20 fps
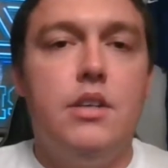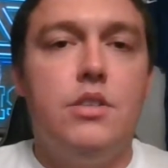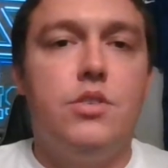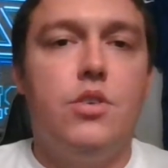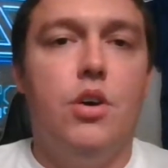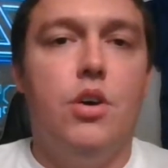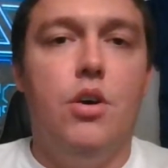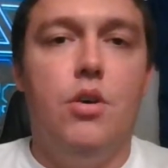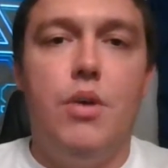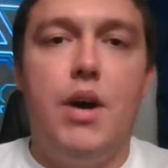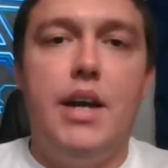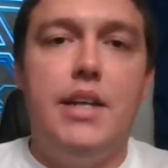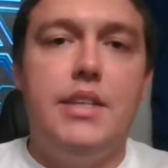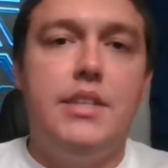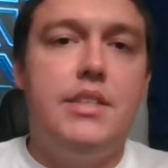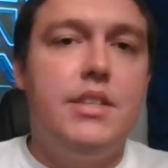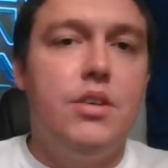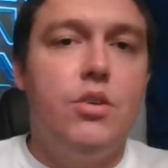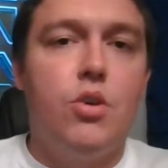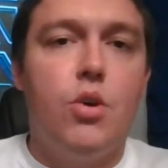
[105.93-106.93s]
So
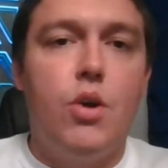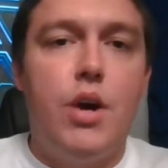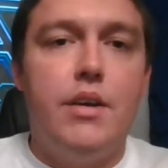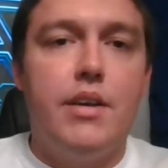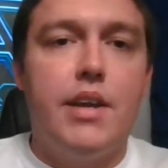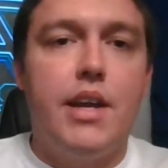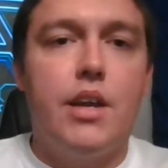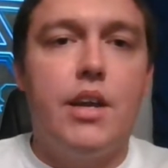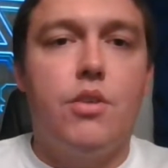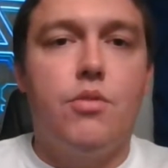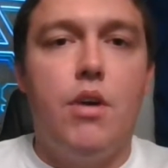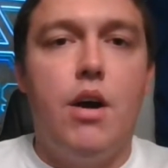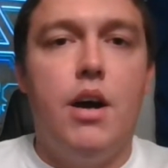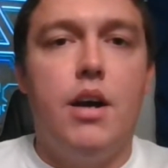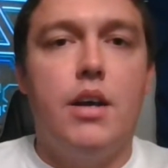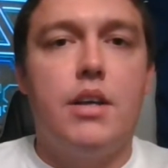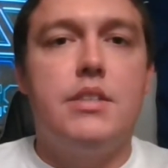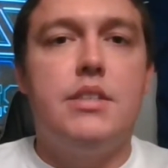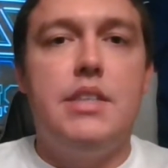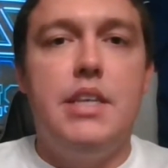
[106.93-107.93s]
I'd still go out and get
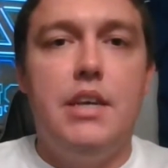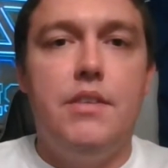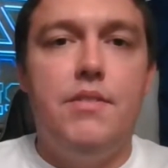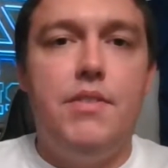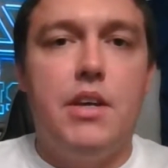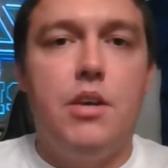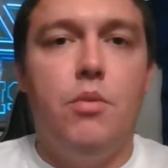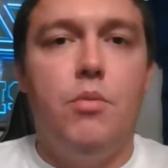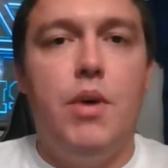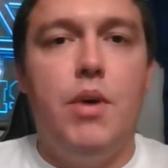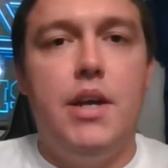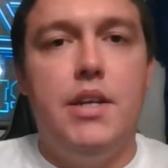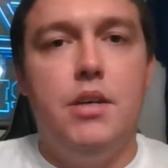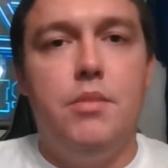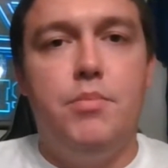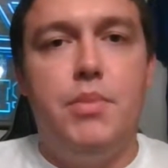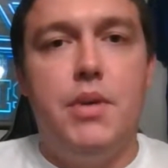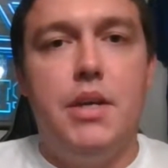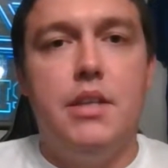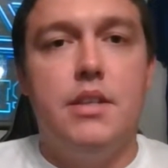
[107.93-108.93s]
Gronk, see if he could wind
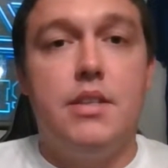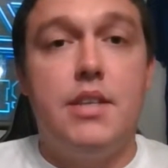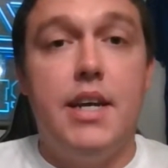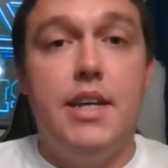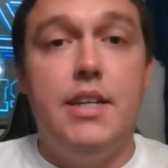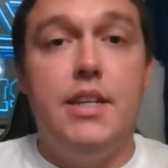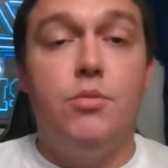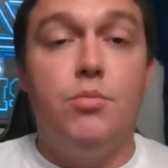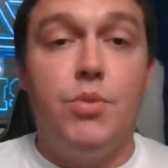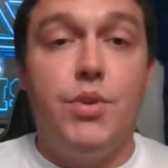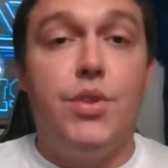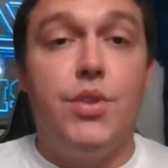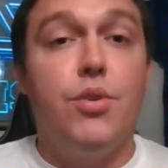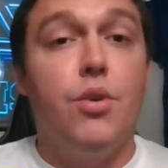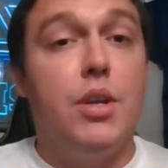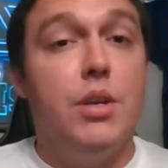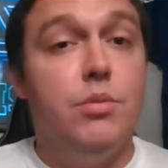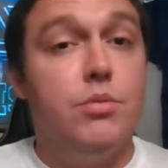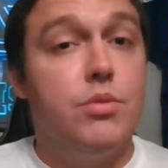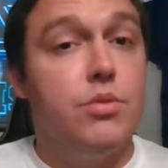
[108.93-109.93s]
up being the tight end we
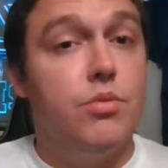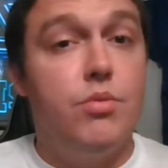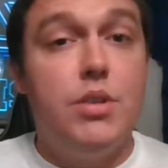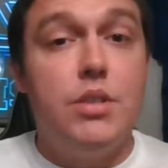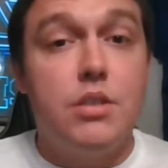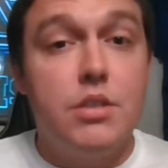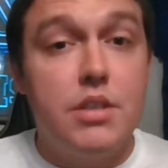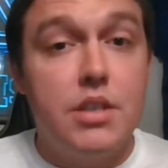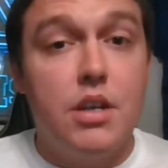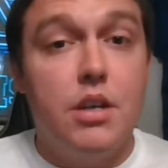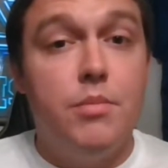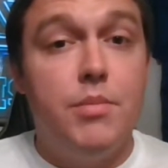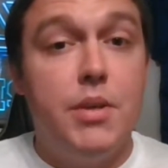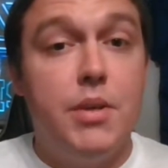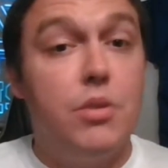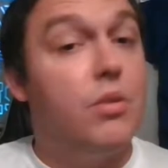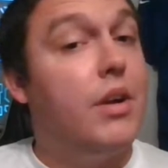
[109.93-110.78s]
thought he was originally going to be,